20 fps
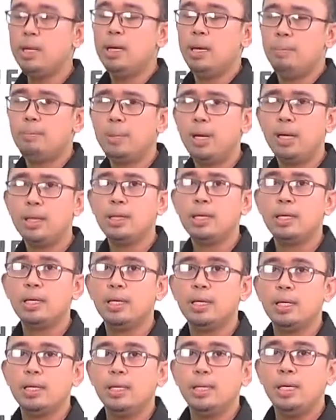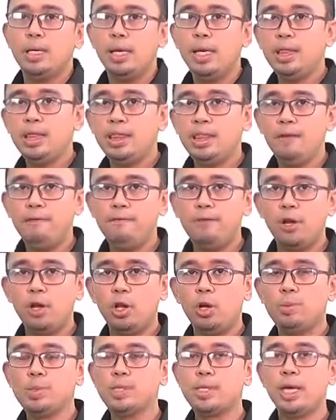but it
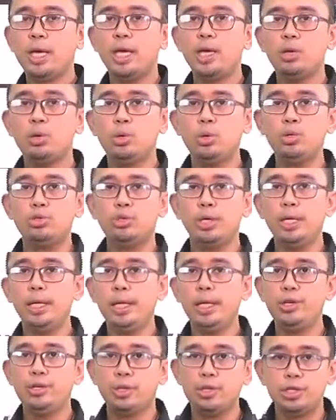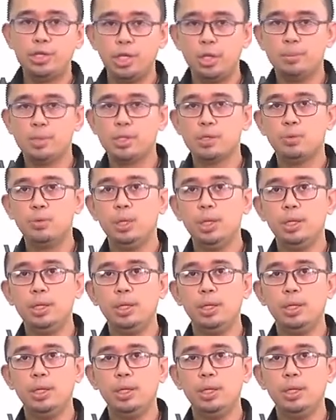develops a good relationships with